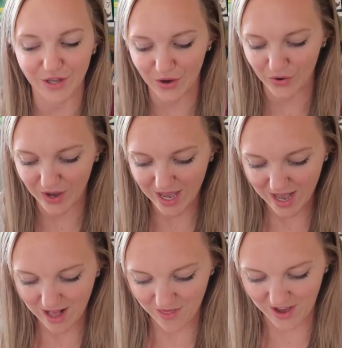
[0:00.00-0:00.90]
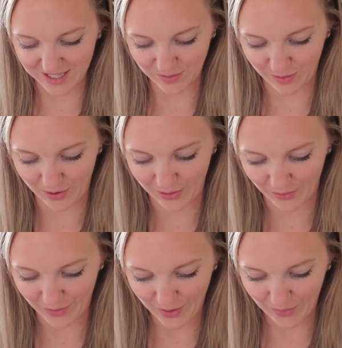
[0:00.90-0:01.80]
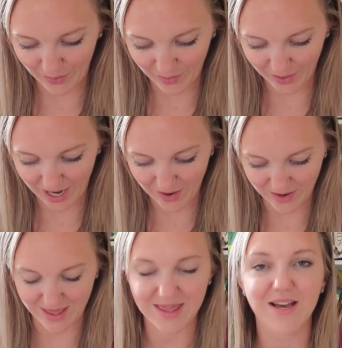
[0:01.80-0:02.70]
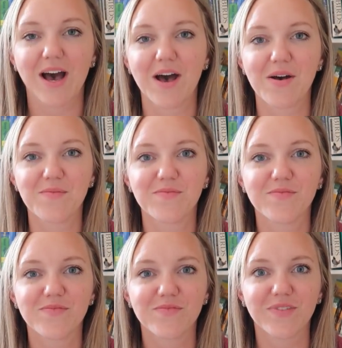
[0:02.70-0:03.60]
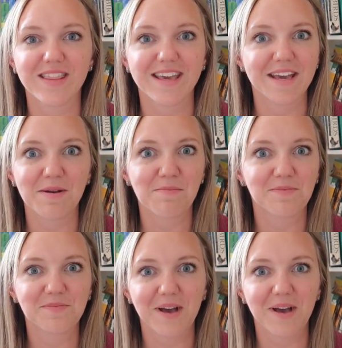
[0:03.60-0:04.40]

So that's where, where we're at with, um, with him.